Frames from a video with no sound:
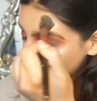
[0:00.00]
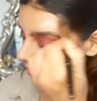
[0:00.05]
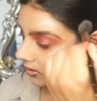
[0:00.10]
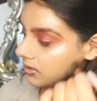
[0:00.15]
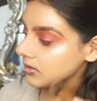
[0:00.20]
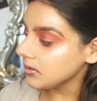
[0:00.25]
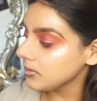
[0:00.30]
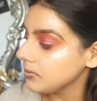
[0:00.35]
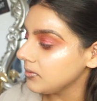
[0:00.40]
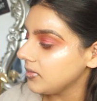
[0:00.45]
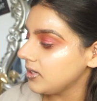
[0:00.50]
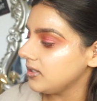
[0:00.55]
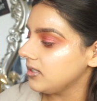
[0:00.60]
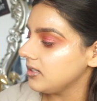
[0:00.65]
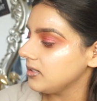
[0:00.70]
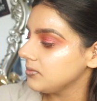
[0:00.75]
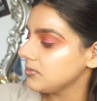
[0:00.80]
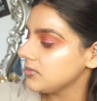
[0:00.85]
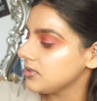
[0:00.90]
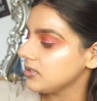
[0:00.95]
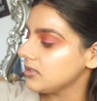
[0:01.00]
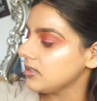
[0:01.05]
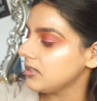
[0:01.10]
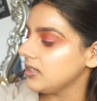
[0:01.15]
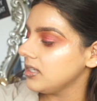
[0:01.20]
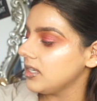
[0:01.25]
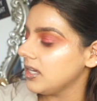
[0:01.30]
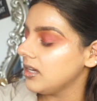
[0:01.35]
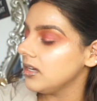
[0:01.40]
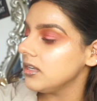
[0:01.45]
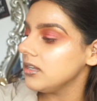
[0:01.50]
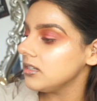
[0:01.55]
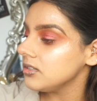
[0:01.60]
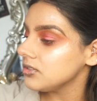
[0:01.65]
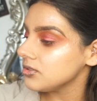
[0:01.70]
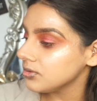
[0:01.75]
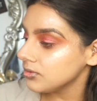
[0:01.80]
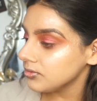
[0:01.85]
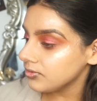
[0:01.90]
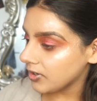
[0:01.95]
And then I'm just going to get a
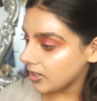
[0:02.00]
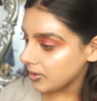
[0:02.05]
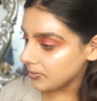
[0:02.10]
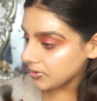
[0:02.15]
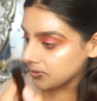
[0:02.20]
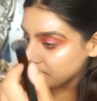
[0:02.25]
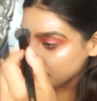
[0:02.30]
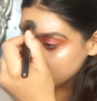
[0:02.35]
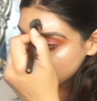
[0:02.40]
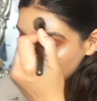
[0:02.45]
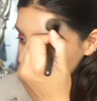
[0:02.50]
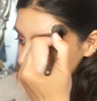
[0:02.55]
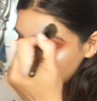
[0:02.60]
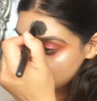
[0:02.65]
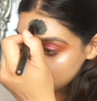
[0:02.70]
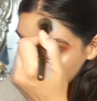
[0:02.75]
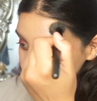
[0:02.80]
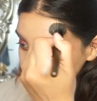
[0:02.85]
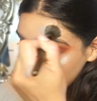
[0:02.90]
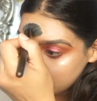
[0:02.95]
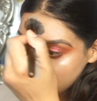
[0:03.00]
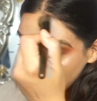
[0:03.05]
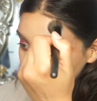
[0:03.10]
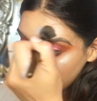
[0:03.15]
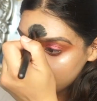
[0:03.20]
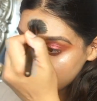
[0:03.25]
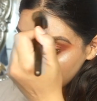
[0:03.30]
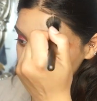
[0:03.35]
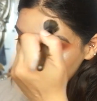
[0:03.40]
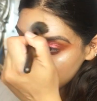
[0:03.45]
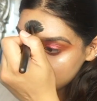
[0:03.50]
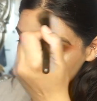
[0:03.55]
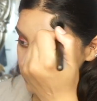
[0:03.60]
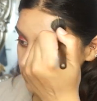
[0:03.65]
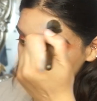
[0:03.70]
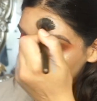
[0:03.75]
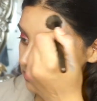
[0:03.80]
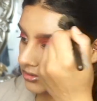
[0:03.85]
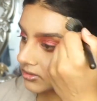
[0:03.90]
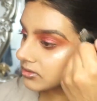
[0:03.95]
dual fibre brush and just go over it so
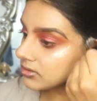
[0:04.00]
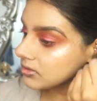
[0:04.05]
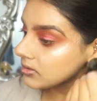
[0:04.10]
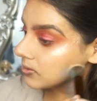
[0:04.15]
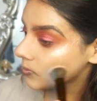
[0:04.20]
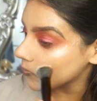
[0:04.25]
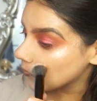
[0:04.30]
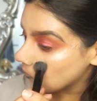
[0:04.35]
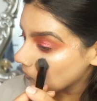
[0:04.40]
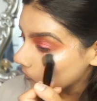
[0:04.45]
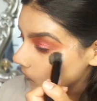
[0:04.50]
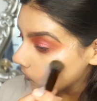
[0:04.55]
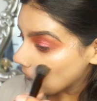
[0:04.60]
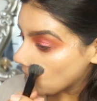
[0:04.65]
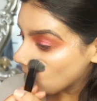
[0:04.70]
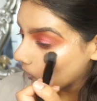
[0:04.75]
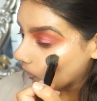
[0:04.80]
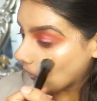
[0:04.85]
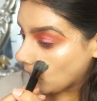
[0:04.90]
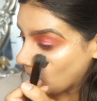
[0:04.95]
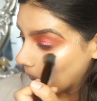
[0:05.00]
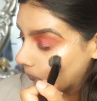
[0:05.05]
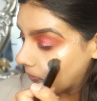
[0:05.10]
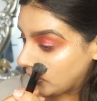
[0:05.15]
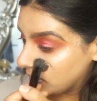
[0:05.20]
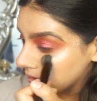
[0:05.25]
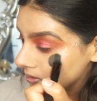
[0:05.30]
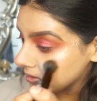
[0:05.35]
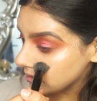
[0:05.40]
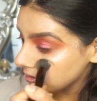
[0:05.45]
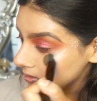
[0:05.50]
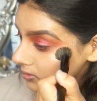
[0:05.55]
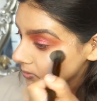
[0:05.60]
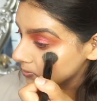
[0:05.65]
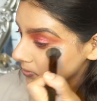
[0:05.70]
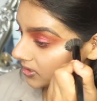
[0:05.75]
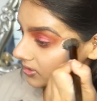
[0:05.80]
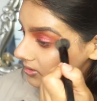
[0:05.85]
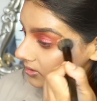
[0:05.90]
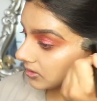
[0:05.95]
it's blended
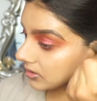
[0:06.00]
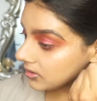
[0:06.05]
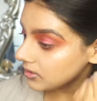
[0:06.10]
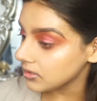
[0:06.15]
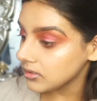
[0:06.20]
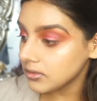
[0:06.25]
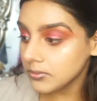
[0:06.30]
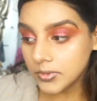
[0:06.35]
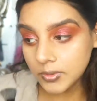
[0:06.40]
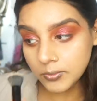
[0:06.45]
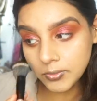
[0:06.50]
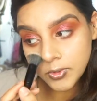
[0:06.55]
into my skin a little bit